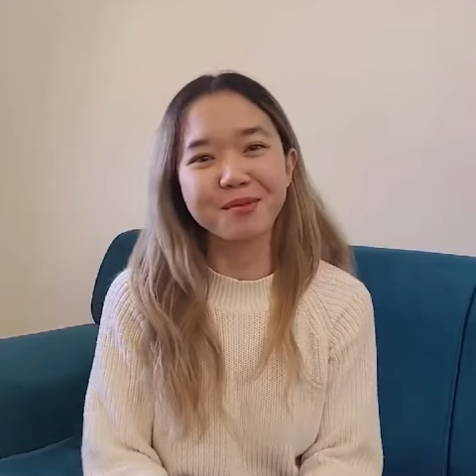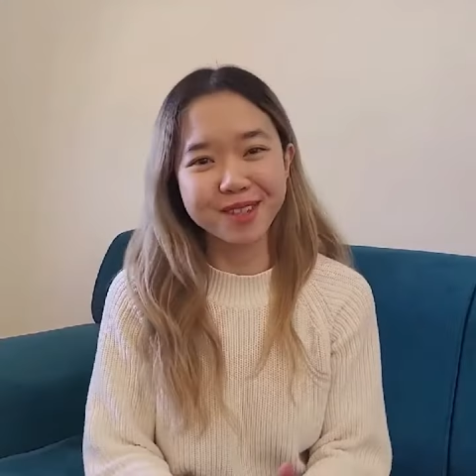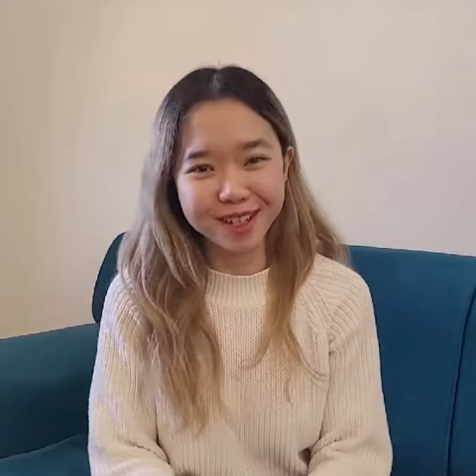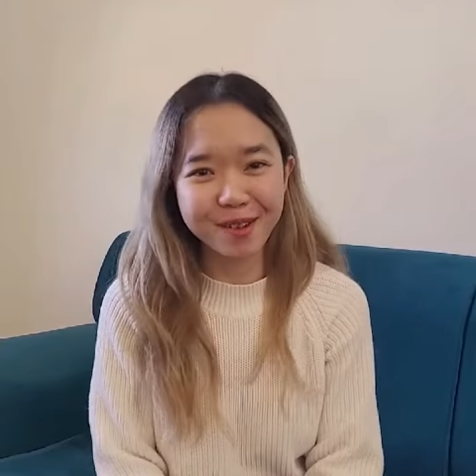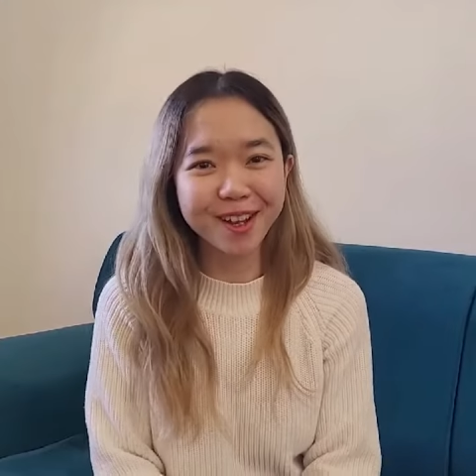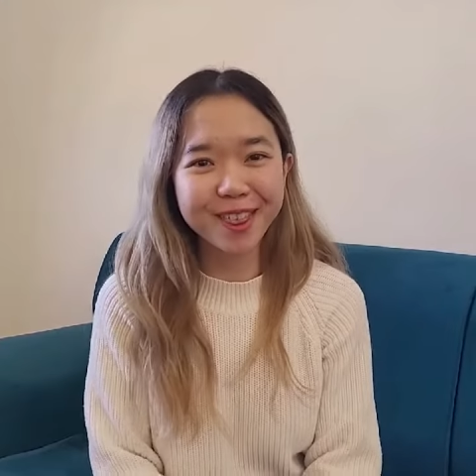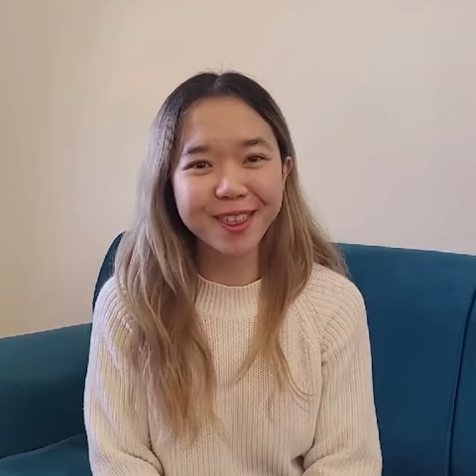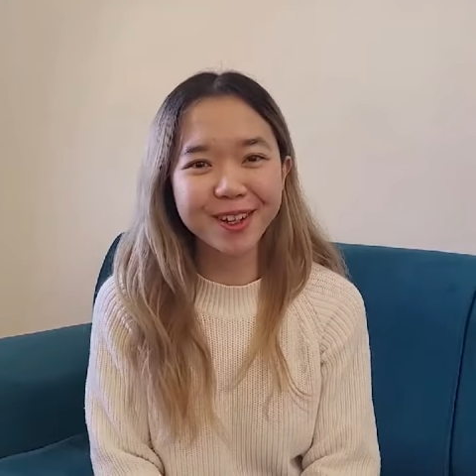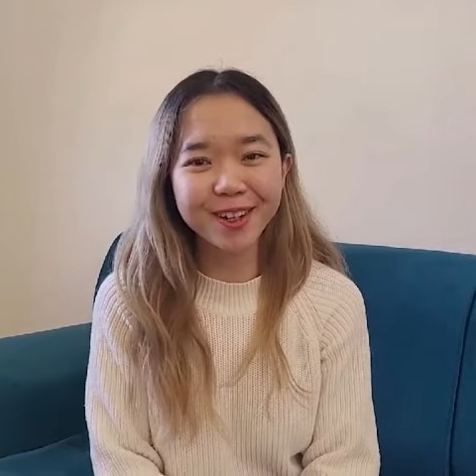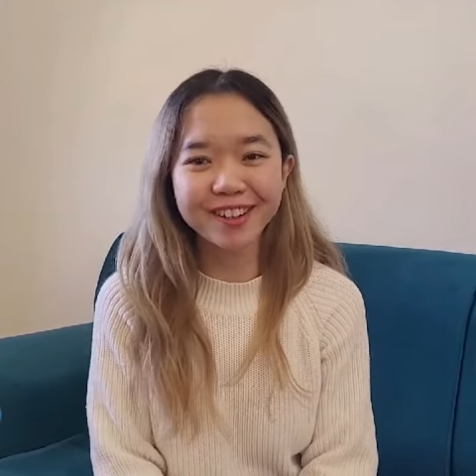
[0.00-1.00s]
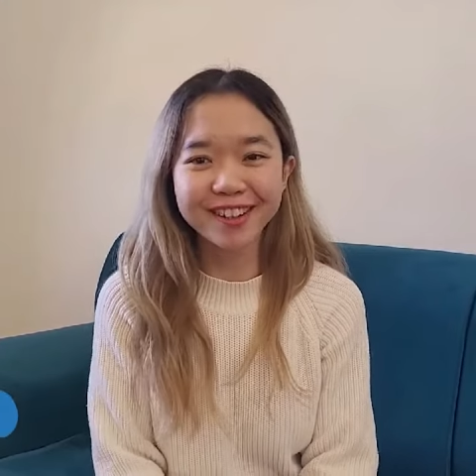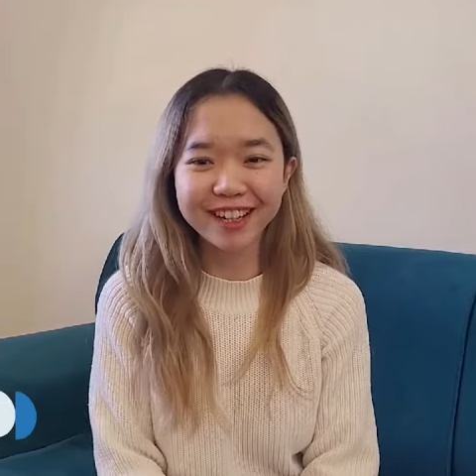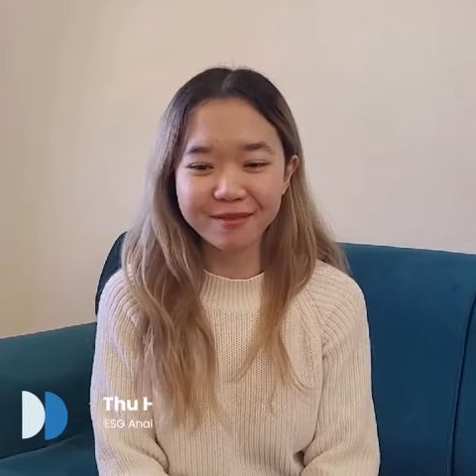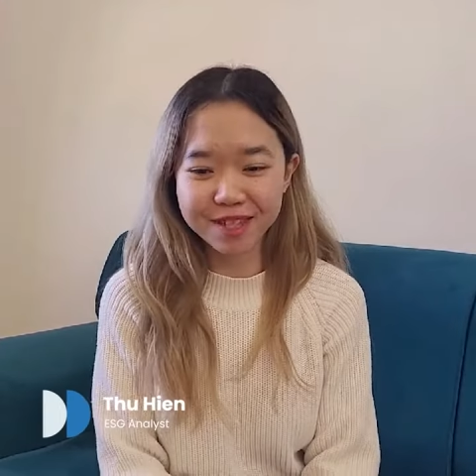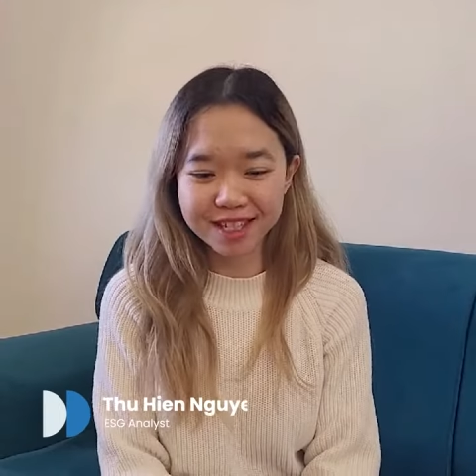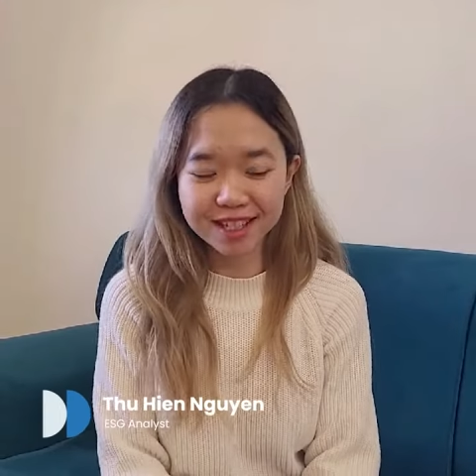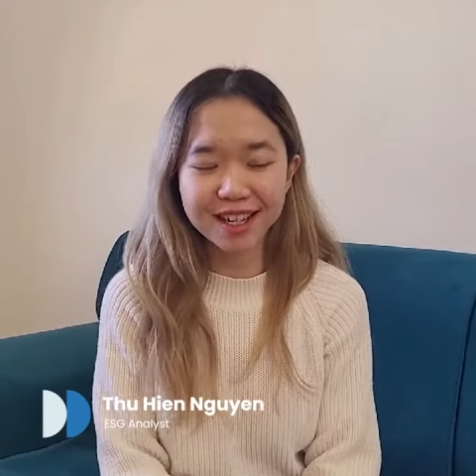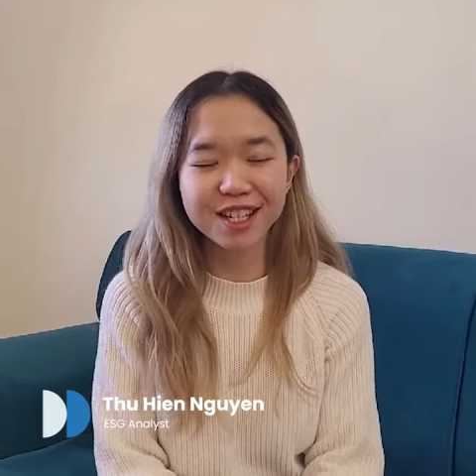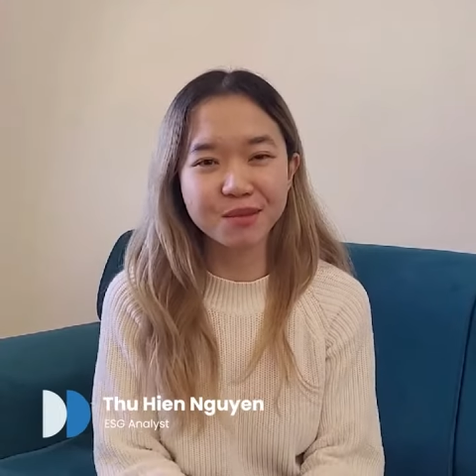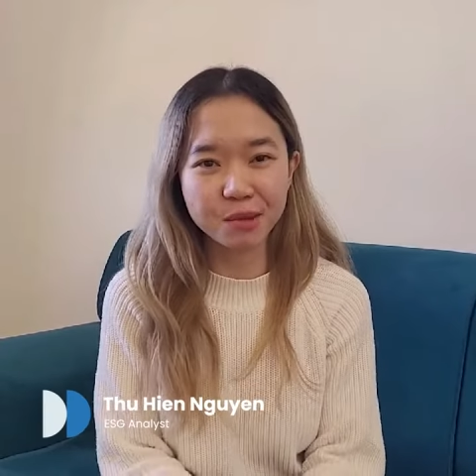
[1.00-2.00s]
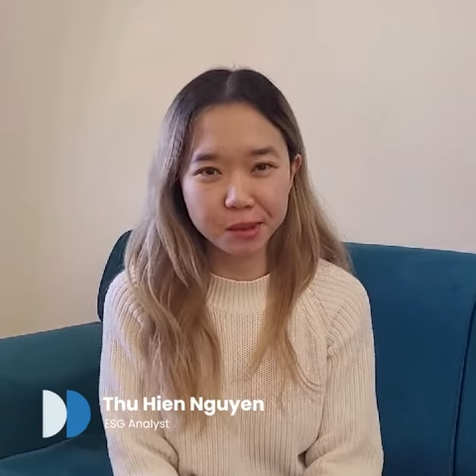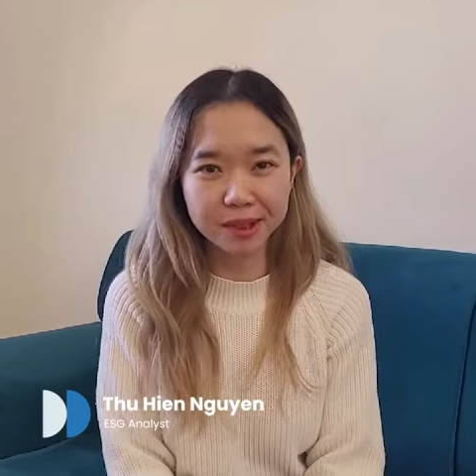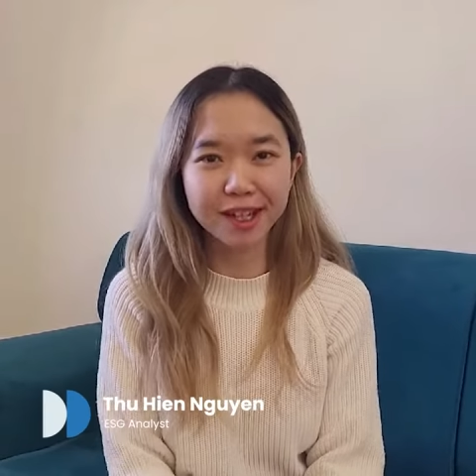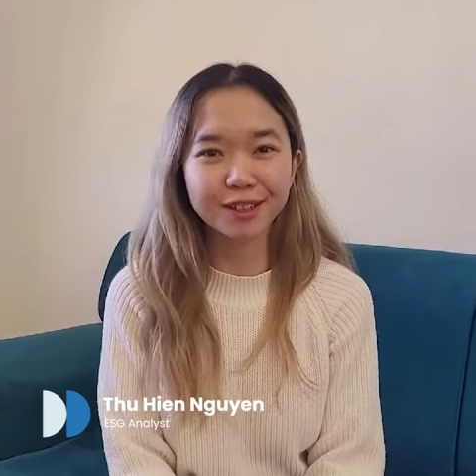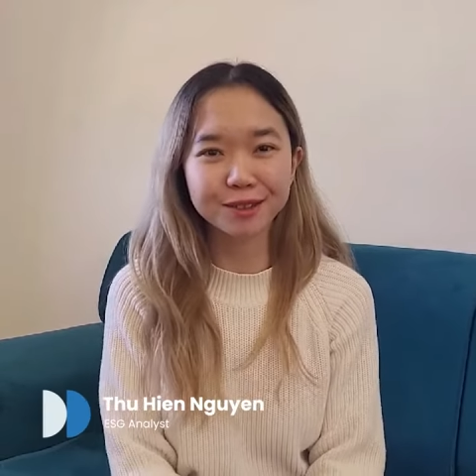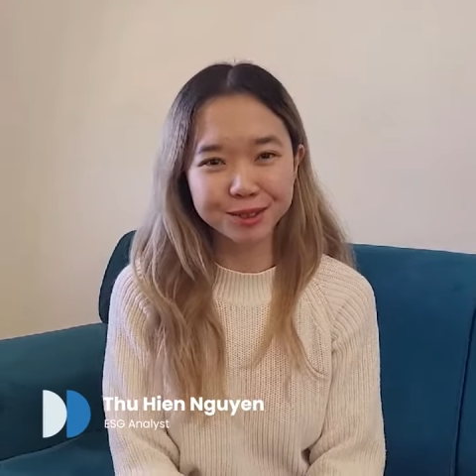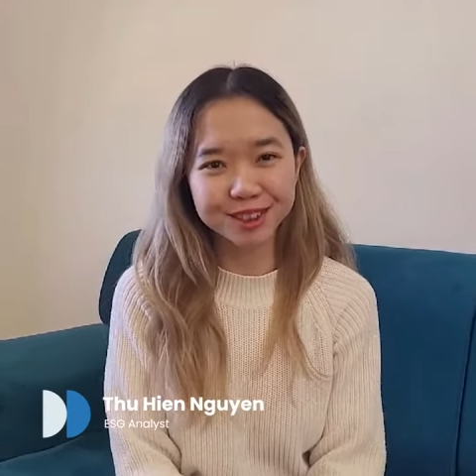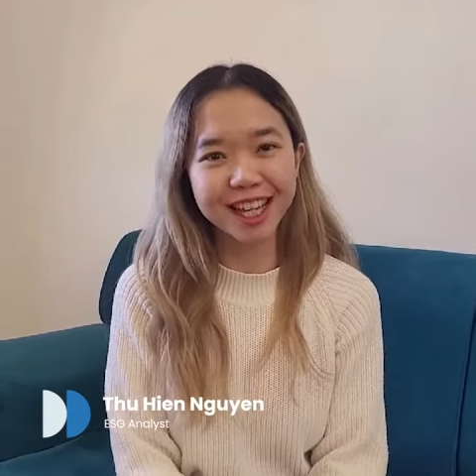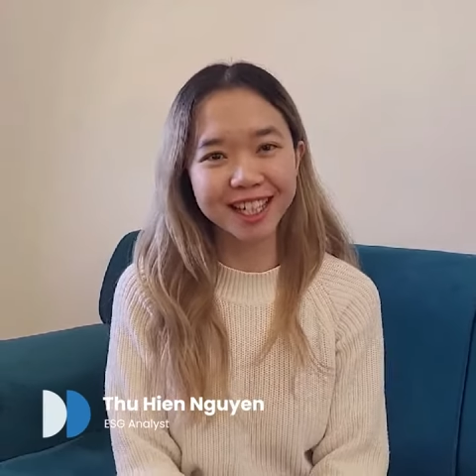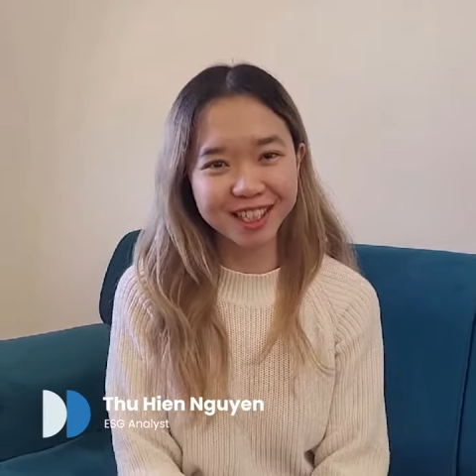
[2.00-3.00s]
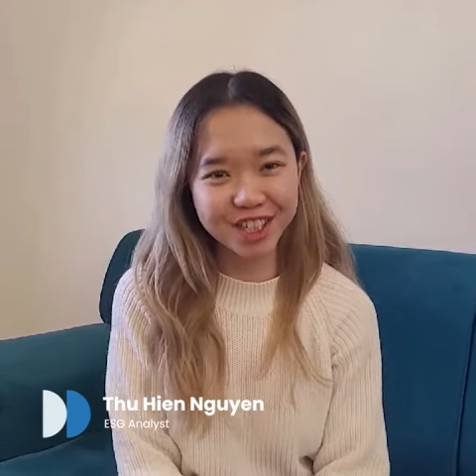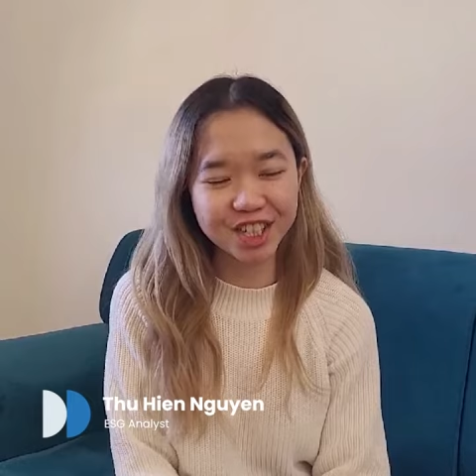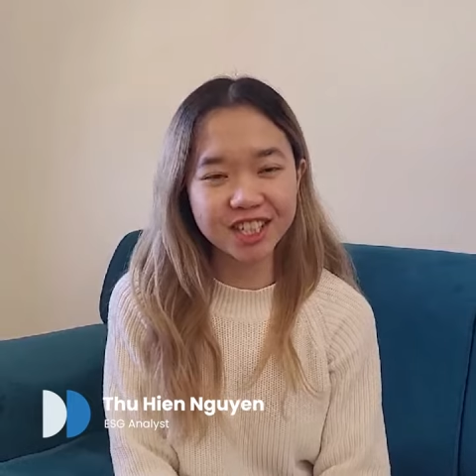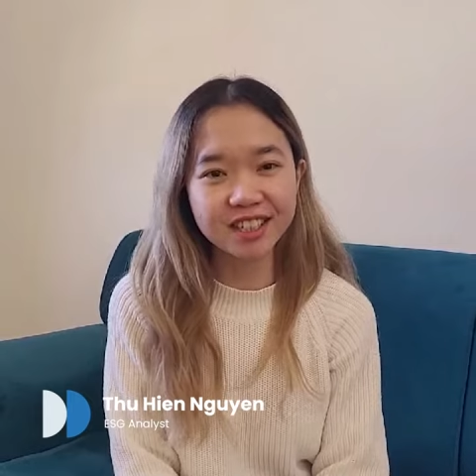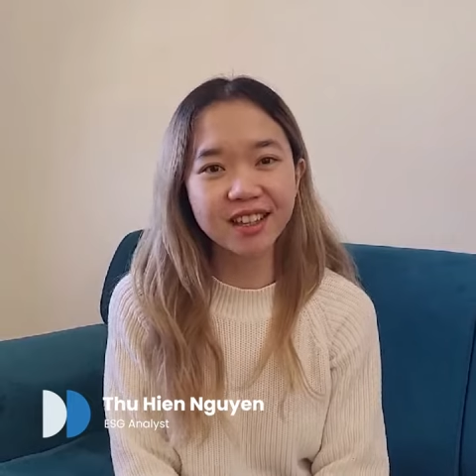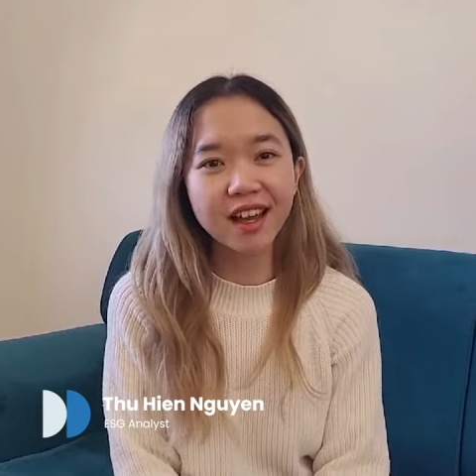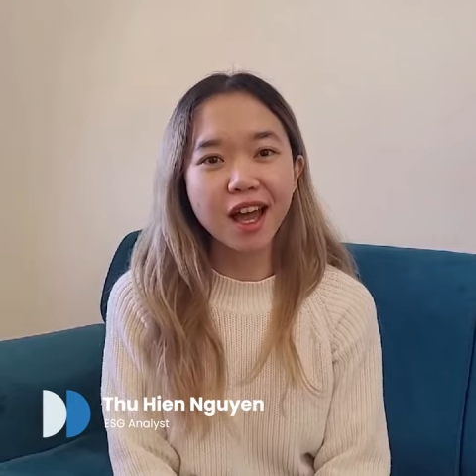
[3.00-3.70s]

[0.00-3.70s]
would be an author. Her name is Chimamanda Ngozi Adichie.